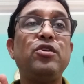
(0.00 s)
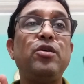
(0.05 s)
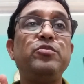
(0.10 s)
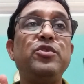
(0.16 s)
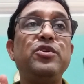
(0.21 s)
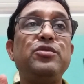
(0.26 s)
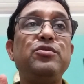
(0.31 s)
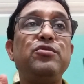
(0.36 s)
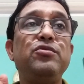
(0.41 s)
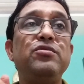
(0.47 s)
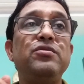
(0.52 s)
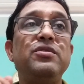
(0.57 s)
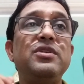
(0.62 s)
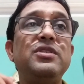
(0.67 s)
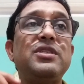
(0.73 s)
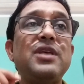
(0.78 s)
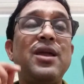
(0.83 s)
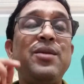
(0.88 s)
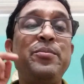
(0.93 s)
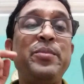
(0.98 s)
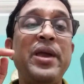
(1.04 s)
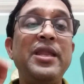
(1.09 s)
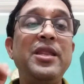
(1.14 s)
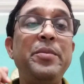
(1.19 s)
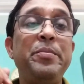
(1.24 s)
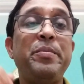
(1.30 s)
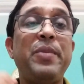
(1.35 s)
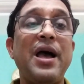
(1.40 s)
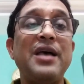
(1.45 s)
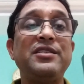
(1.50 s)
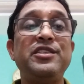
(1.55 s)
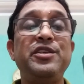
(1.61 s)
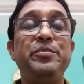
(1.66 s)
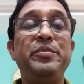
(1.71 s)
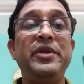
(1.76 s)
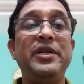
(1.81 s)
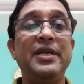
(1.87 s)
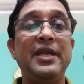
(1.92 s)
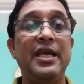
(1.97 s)
of the students are very
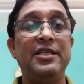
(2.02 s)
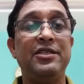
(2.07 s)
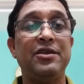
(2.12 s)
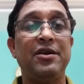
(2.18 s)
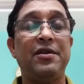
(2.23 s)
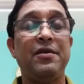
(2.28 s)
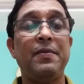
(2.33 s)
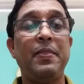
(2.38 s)
passive in nature.